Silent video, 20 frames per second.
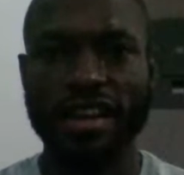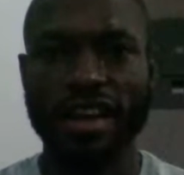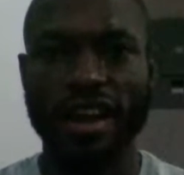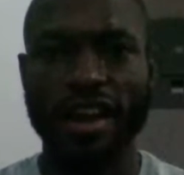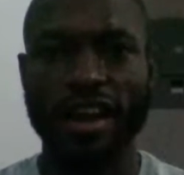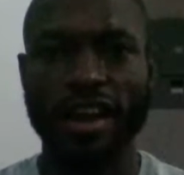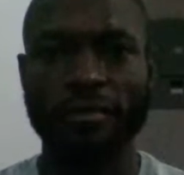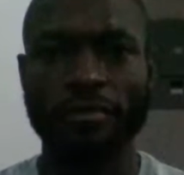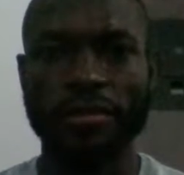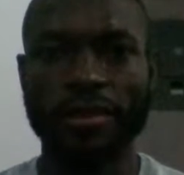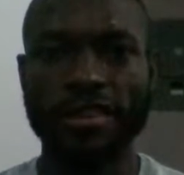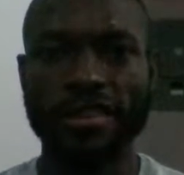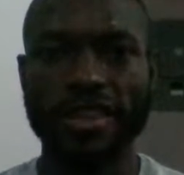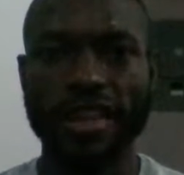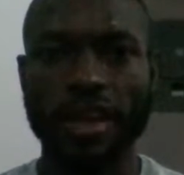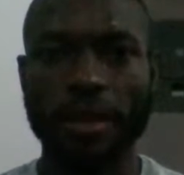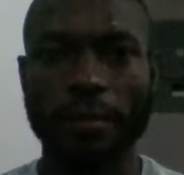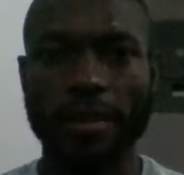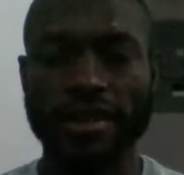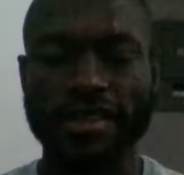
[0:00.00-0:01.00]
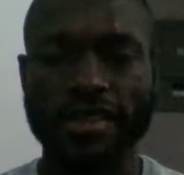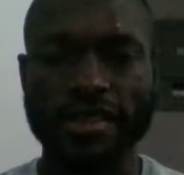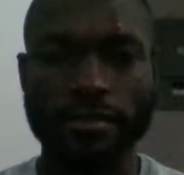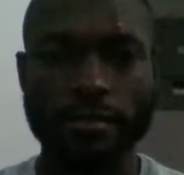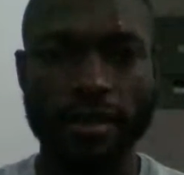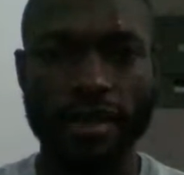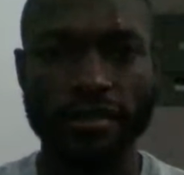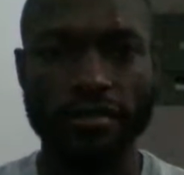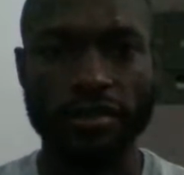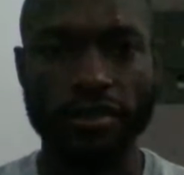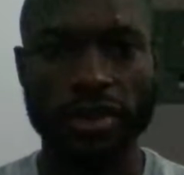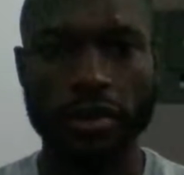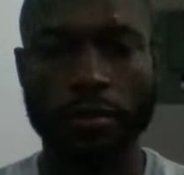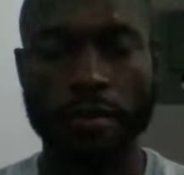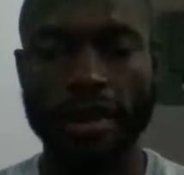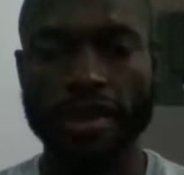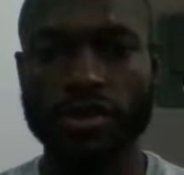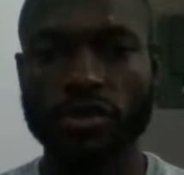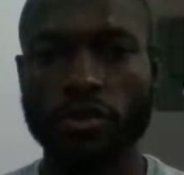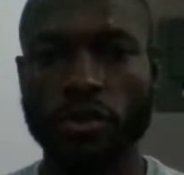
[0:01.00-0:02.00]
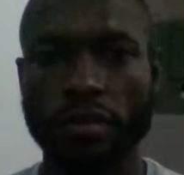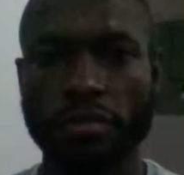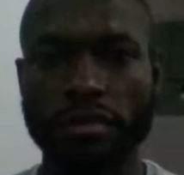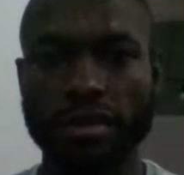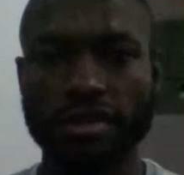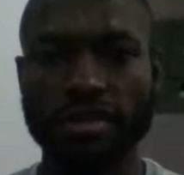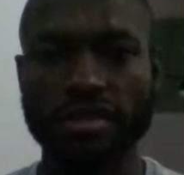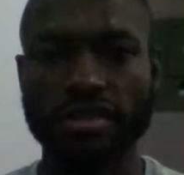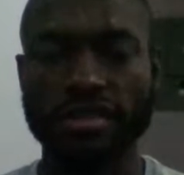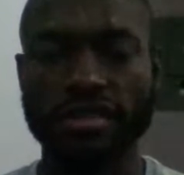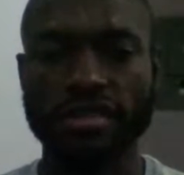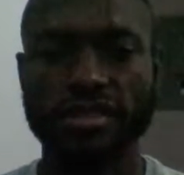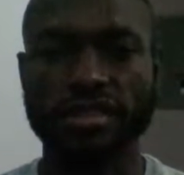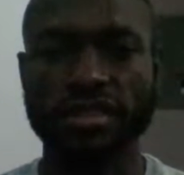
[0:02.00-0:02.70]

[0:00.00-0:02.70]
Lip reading: I have been a participant for the past 1 month,